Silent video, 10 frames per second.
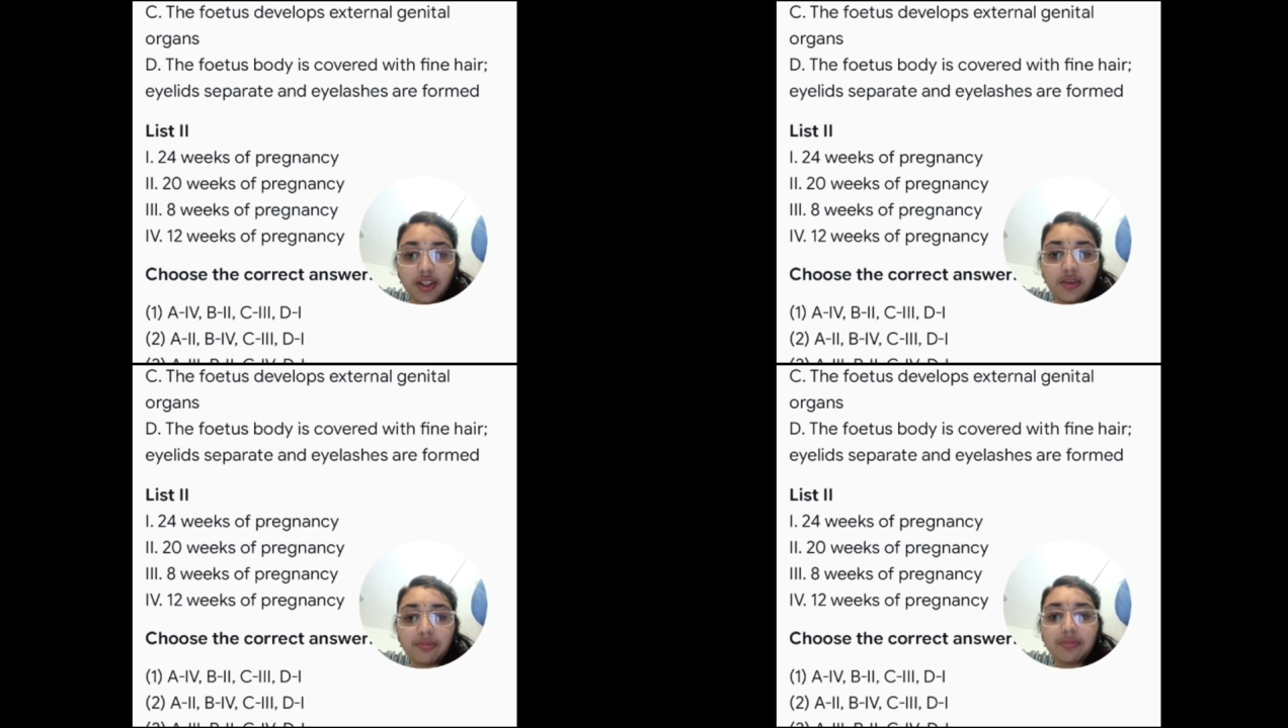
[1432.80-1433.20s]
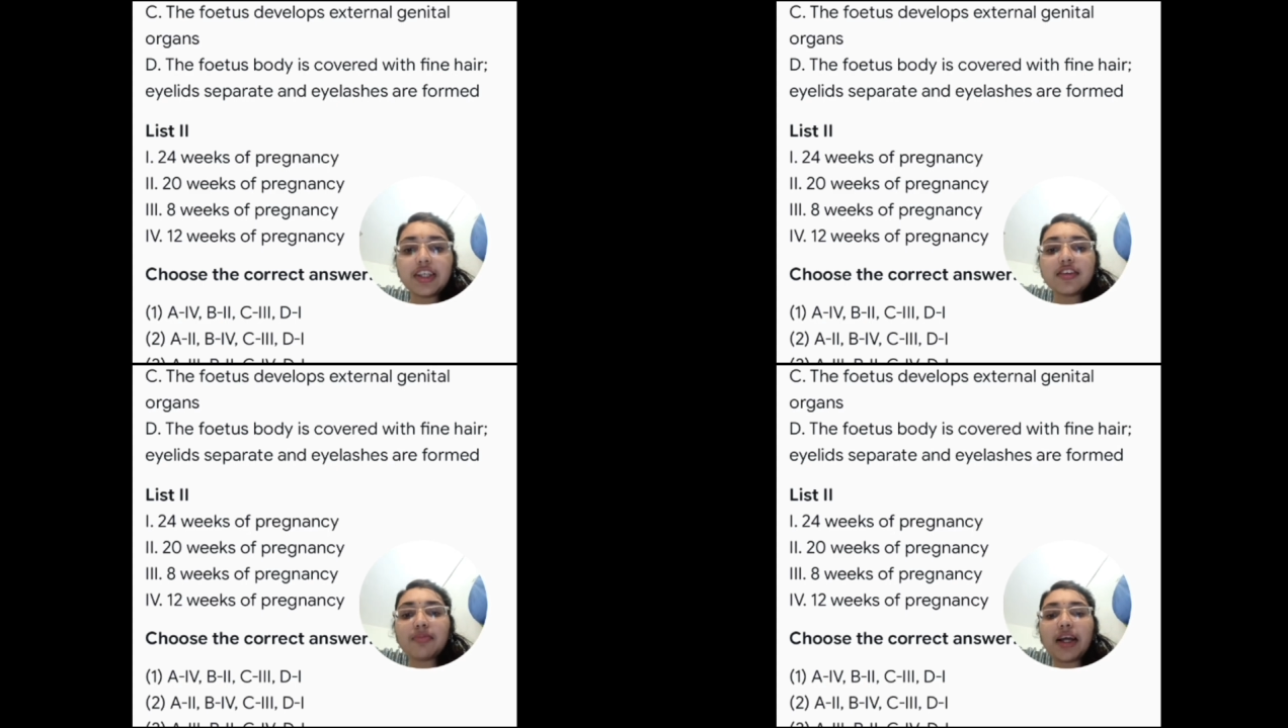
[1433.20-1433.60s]
B
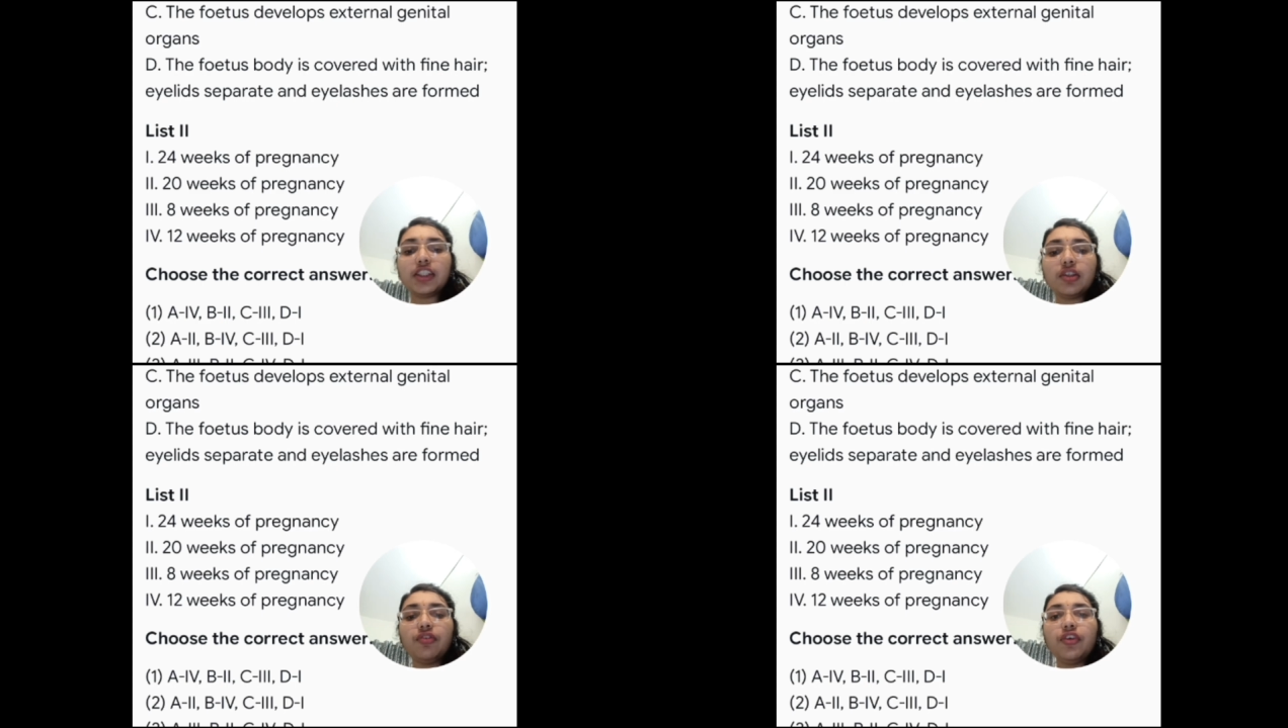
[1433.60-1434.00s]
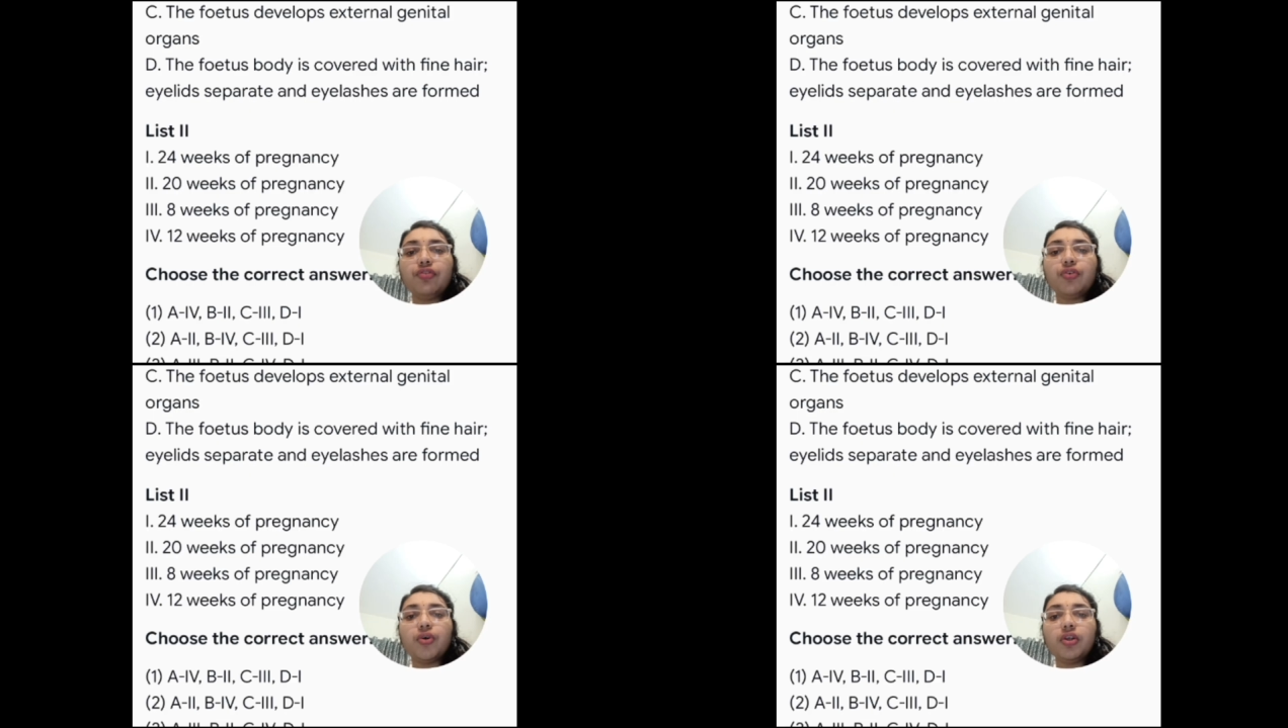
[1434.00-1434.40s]
is matching with
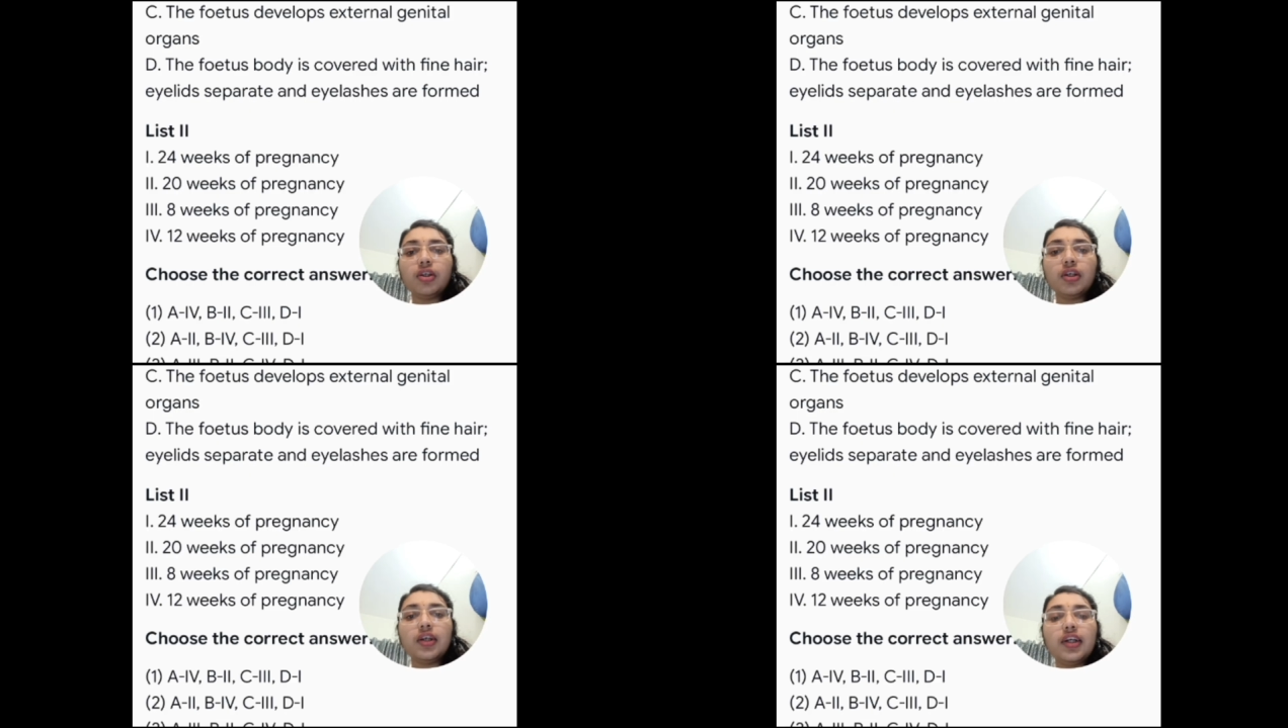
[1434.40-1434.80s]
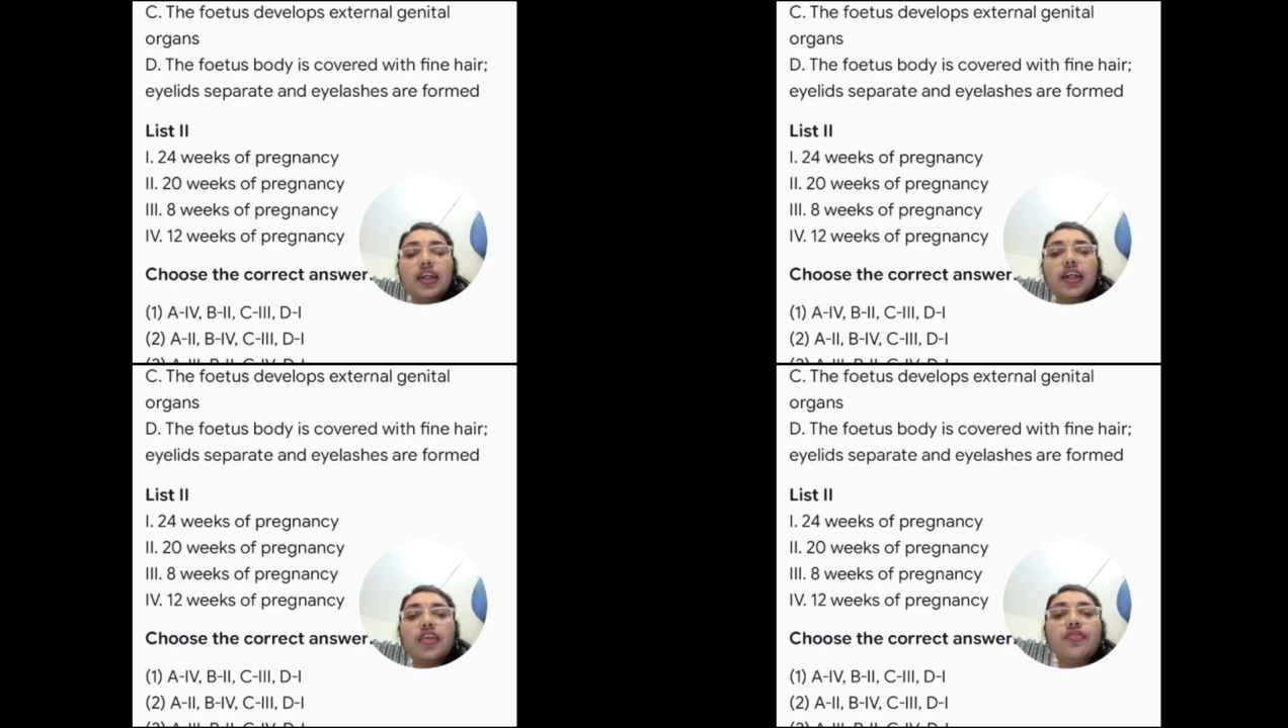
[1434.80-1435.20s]
4, that
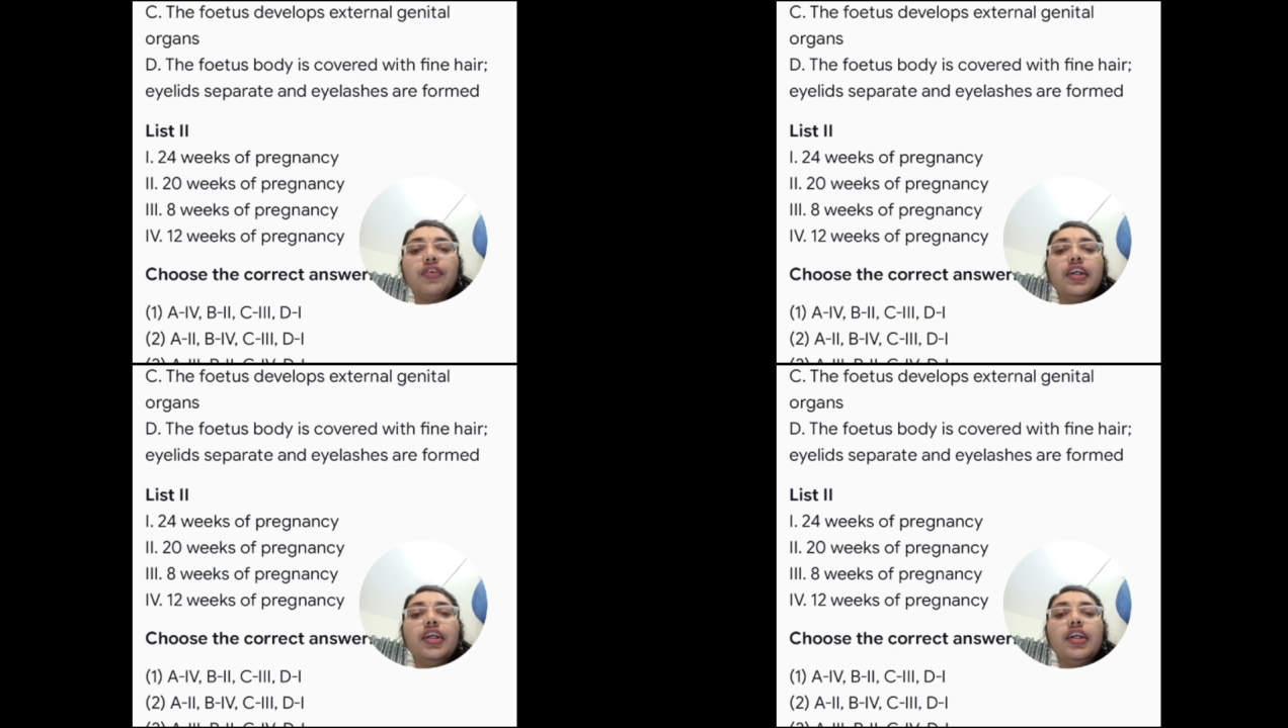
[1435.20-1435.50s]
is fetal